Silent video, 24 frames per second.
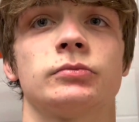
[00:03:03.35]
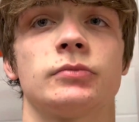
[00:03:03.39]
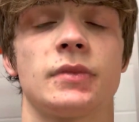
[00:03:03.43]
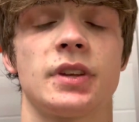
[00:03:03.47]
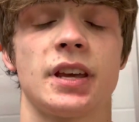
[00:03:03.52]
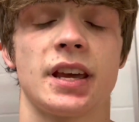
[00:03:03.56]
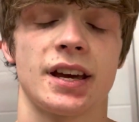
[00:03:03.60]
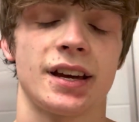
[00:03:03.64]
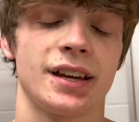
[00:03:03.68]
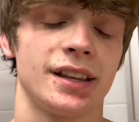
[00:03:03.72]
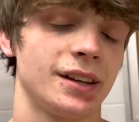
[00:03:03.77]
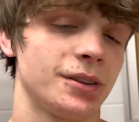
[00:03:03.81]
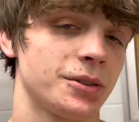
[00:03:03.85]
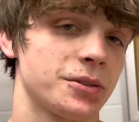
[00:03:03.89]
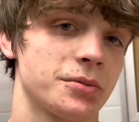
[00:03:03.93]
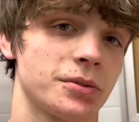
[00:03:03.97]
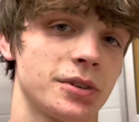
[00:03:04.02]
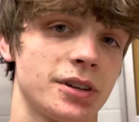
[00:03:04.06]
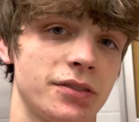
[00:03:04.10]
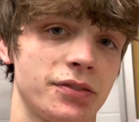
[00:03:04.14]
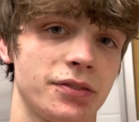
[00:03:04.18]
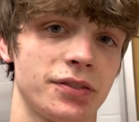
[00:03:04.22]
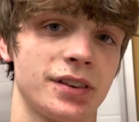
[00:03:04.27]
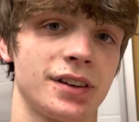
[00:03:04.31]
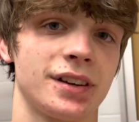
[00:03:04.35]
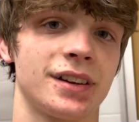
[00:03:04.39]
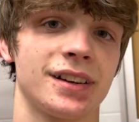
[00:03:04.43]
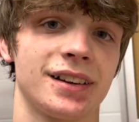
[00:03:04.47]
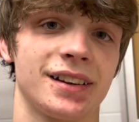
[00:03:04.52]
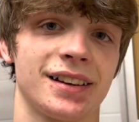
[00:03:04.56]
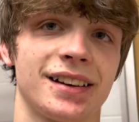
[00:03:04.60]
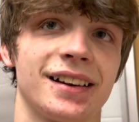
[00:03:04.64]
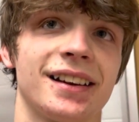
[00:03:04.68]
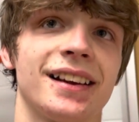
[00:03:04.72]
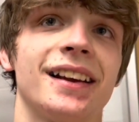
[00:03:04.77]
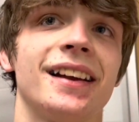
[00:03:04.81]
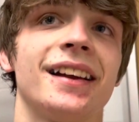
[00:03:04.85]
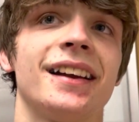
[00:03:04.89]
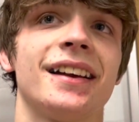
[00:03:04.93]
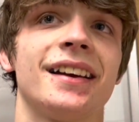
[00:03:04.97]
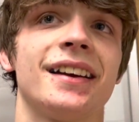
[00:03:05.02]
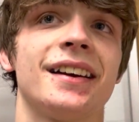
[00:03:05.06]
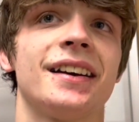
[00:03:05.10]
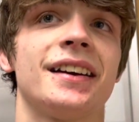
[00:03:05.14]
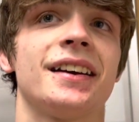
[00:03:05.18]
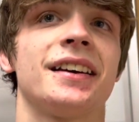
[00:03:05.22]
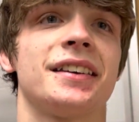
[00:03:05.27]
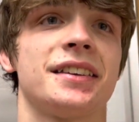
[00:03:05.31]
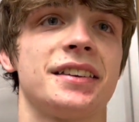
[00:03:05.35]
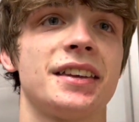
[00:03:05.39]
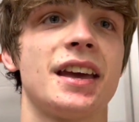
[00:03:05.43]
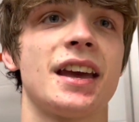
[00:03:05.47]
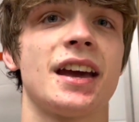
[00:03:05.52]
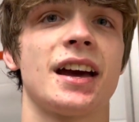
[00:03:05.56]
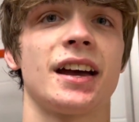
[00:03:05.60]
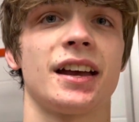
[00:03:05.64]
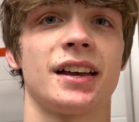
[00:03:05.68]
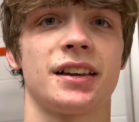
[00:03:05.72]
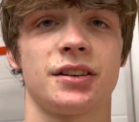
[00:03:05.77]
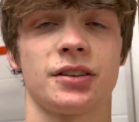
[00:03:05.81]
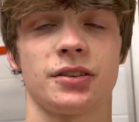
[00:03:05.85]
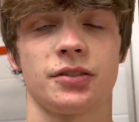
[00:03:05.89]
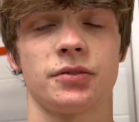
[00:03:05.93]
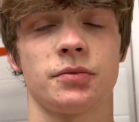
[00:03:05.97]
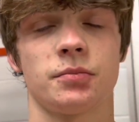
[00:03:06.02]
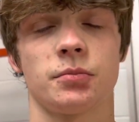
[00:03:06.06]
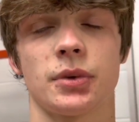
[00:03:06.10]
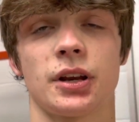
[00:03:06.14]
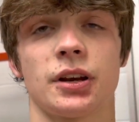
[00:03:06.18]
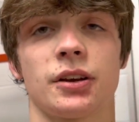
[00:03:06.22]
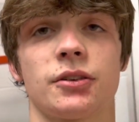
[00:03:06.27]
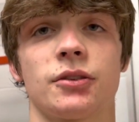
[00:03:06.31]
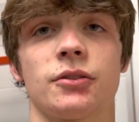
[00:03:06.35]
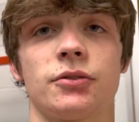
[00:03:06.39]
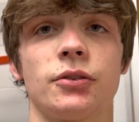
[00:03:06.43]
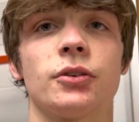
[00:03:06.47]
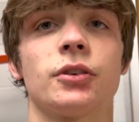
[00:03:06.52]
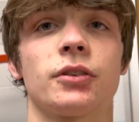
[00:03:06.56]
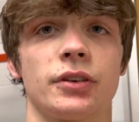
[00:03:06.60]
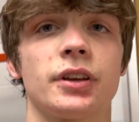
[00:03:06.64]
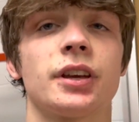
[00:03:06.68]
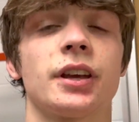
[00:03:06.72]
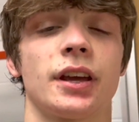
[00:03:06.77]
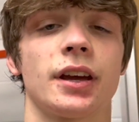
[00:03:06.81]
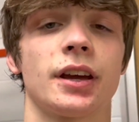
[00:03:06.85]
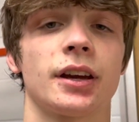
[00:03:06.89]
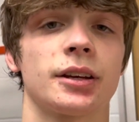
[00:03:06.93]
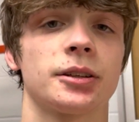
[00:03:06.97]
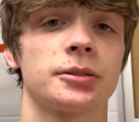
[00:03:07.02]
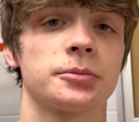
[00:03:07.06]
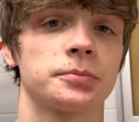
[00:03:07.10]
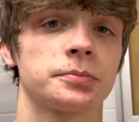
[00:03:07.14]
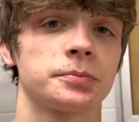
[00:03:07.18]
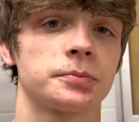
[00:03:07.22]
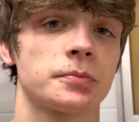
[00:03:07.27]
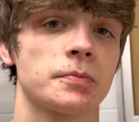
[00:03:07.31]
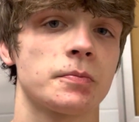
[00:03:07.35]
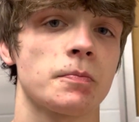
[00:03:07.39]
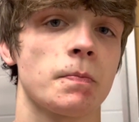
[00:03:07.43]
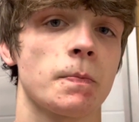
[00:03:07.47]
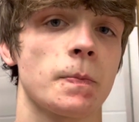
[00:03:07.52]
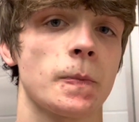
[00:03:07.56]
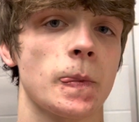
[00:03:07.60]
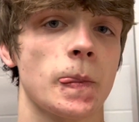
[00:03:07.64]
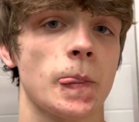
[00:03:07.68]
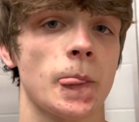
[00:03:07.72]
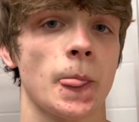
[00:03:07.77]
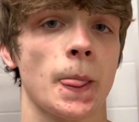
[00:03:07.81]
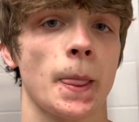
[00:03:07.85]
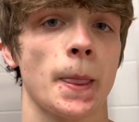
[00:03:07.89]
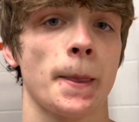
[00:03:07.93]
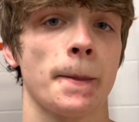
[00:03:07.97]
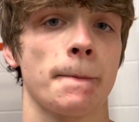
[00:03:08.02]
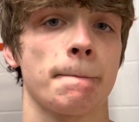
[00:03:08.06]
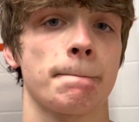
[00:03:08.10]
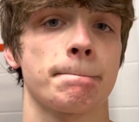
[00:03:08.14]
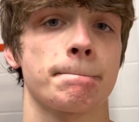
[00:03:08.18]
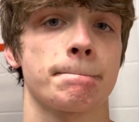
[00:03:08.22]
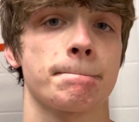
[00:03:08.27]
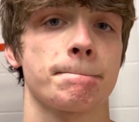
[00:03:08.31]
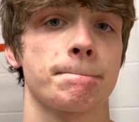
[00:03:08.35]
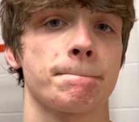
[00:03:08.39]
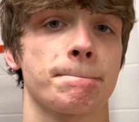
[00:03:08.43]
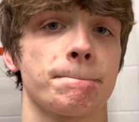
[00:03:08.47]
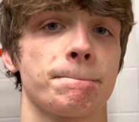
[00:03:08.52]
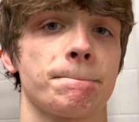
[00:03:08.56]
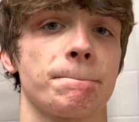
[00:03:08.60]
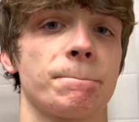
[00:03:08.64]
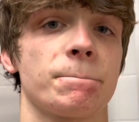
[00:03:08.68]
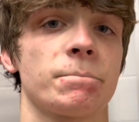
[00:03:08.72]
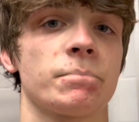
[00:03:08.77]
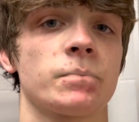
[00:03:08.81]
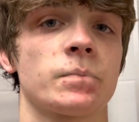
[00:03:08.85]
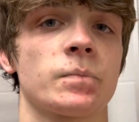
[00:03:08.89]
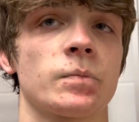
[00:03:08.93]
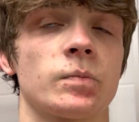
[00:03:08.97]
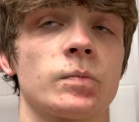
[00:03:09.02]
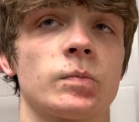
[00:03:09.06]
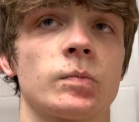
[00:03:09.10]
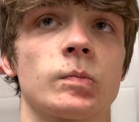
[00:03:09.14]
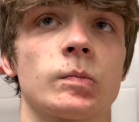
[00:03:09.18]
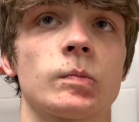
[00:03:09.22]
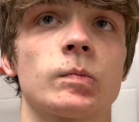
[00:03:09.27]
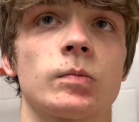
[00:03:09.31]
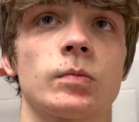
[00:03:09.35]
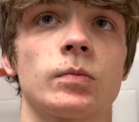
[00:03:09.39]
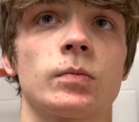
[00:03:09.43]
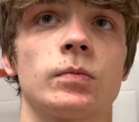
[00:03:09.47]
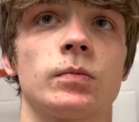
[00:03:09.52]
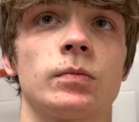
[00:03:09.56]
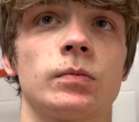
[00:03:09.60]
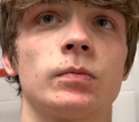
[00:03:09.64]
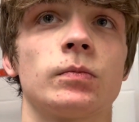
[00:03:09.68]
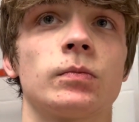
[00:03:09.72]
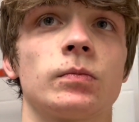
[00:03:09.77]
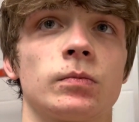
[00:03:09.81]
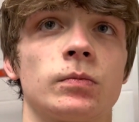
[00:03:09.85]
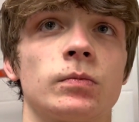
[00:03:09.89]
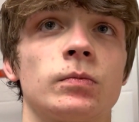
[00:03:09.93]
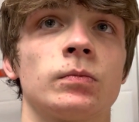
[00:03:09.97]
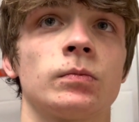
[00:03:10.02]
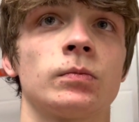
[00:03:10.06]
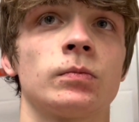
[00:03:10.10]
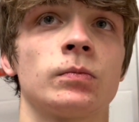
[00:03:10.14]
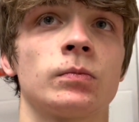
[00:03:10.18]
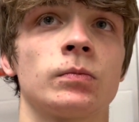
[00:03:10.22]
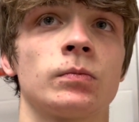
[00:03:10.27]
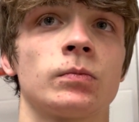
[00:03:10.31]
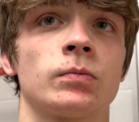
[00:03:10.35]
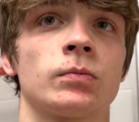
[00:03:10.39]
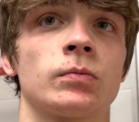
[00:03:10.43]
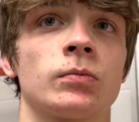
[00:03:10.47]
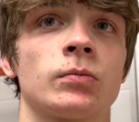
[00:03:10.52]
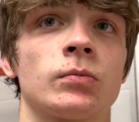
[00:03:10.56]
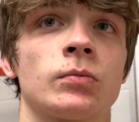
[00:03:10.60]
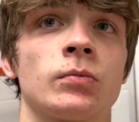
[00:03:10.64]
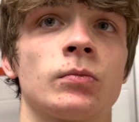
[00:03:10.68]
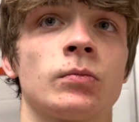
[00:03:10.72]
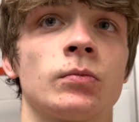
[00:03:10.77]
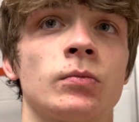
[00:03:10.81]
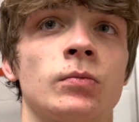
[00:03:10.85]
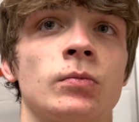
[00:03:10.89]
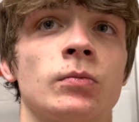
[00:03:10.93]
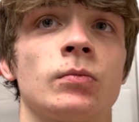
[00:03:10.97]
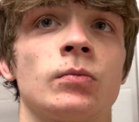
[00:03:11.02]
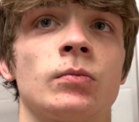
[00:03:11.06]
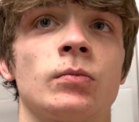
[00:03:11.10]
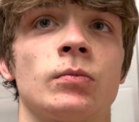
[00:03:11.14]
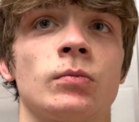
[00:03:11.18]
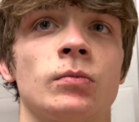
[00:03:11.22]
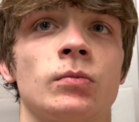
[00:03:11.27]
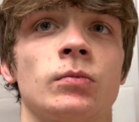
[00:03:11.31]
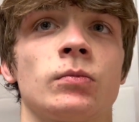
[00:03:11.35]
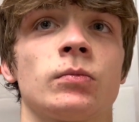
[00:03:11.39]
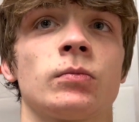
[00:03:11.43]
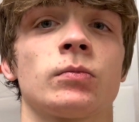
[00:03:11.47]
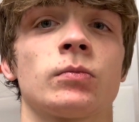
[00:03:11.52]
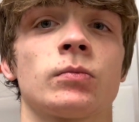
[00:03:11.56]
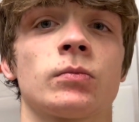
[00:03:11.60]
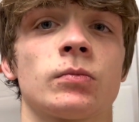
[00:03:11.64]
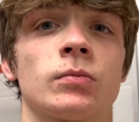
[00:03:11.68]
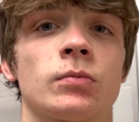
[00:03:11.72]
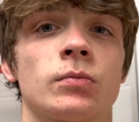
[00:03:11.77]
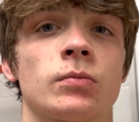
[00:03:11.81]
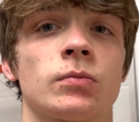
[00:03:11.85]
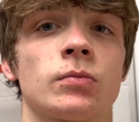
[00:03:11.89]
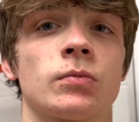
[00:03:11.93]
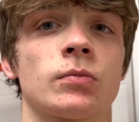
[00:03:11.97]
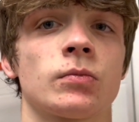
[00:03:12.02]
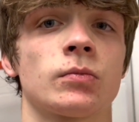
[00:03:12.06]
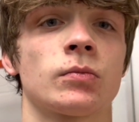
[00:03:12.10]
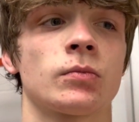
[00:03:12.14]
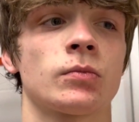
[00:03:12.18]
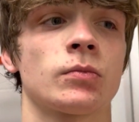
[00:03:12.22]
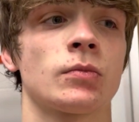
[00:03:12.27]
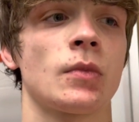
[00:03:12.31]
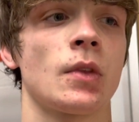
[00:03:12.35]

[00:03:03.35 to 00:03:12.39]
yeah, right? Were you eighth at Super 32? Yeah, I had a. You defaulted the eighth. Yeah. Um, but, you know, you're one of the best guys in the country pound for pound. Mm -hmm. Do you start looking at colleges as a sophomore?